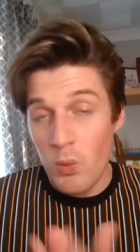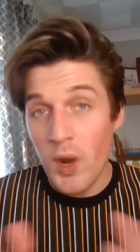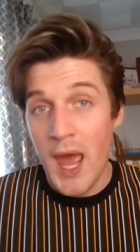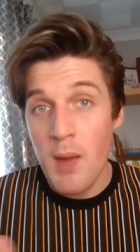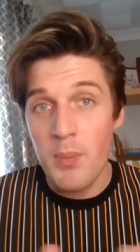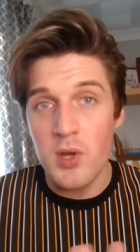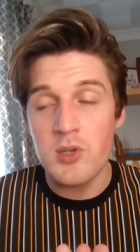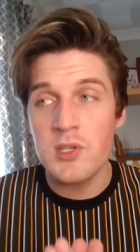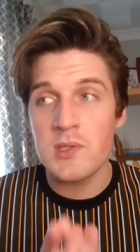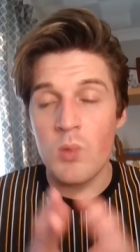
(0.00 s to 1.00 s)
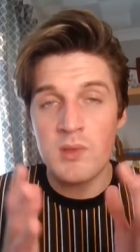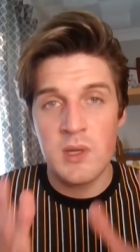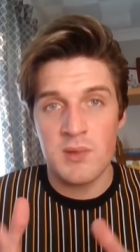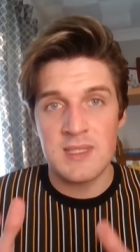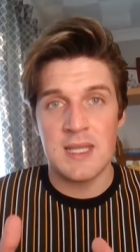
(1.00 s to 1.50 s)
what happened is
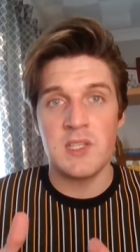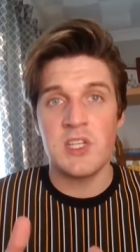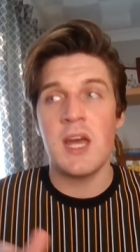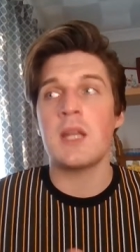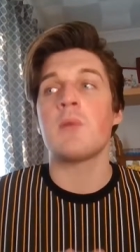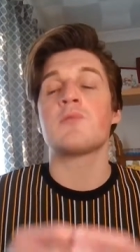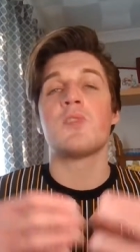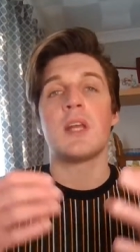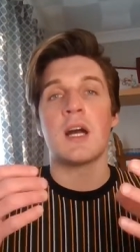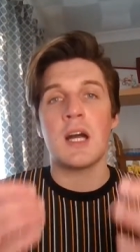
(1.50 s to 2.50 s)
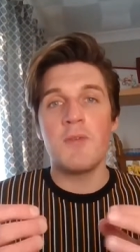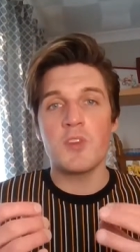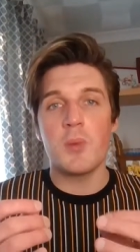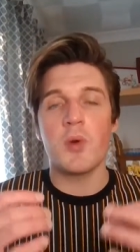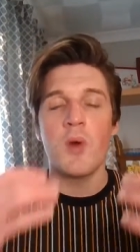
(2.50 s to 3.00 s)
whilst I was sat in the chair and I was really
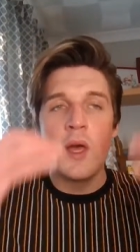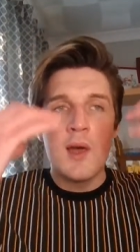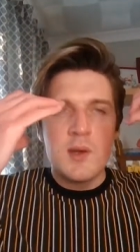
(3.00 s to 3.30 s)
uncomfortable,